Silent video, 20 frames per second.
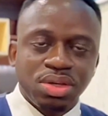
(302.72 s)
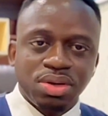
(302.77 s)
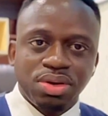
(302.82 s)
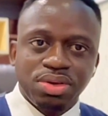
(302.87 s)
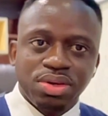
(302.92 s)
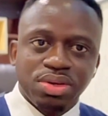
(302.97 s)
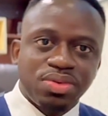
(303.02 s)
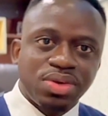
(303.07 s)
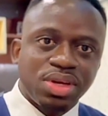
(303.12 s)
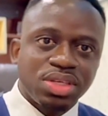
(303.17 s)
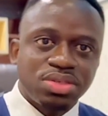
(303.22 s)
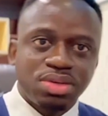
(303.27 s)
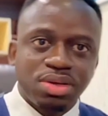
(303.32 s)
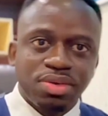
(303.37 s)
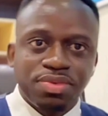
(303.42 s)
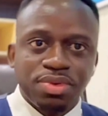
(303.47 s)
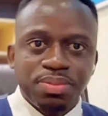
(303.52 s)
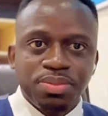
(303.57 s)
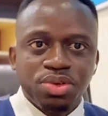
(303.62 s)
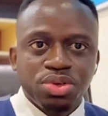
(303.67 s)
or your transcript
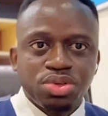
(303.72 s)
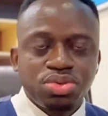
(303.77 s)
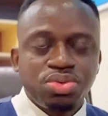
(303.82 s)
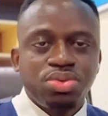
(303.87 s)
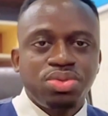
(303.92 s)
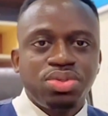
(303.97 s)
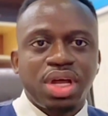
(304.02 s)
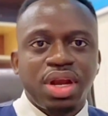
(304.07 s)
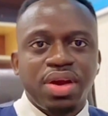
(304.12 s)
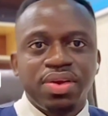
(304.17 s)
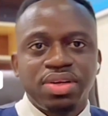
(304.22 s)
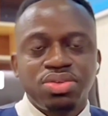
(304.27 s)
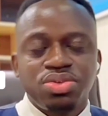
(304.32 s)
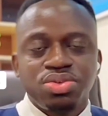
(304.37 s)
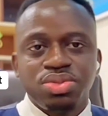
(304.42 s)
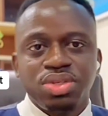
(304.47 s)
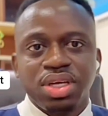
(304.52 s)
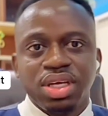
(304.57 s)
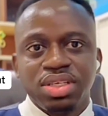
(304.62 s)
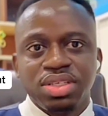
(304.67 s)
from your school direct to
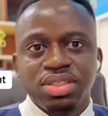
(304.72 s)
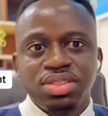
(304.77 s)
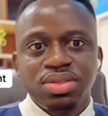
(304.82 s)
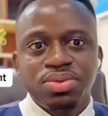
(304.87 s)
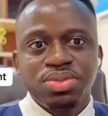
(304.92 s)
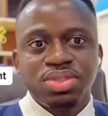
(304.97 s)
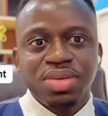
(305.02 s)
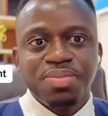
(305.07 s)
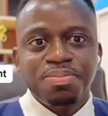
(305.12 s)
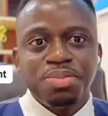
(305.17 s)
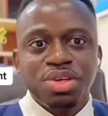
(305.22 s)
the institution.